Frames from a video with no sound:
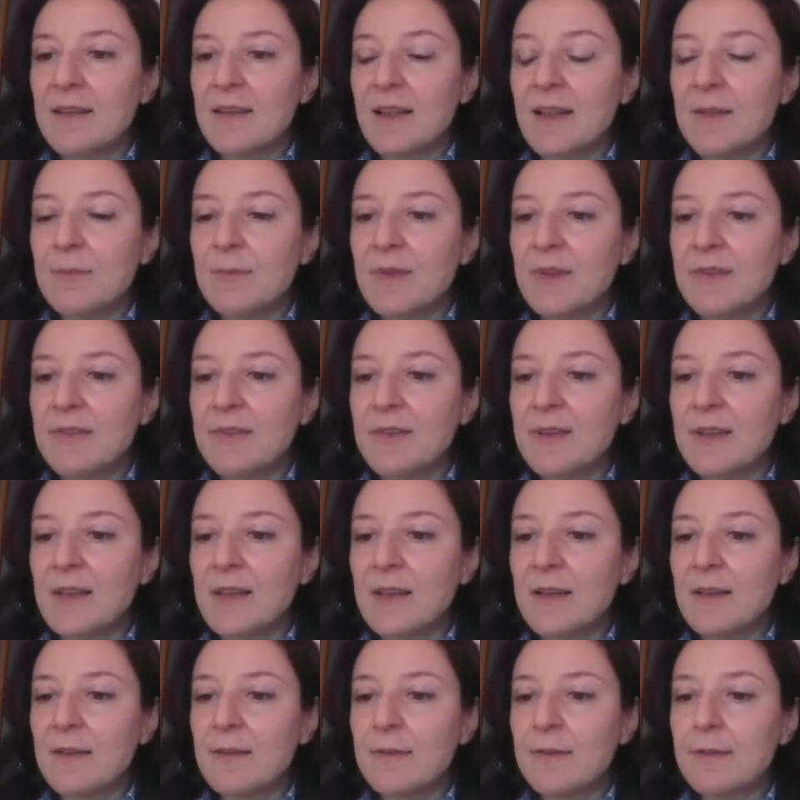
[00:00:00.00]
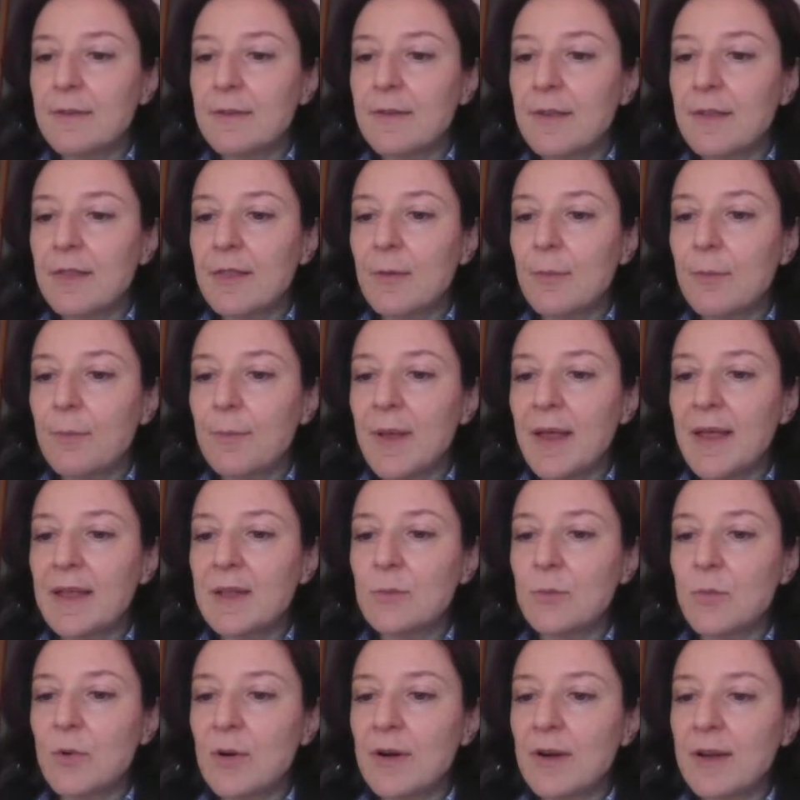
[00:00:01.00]
me see if the
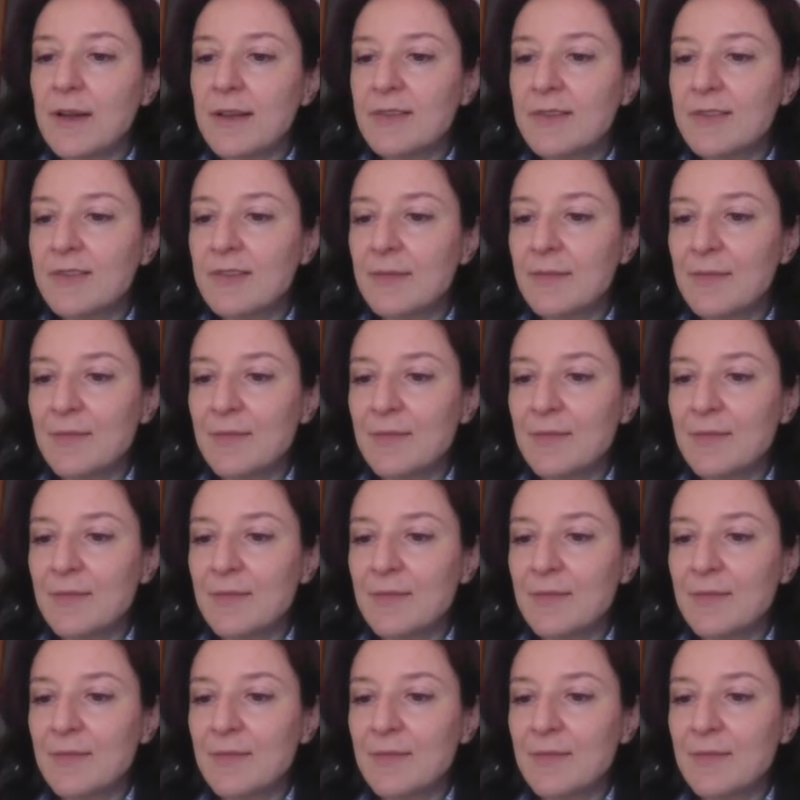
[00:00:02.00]
pen works.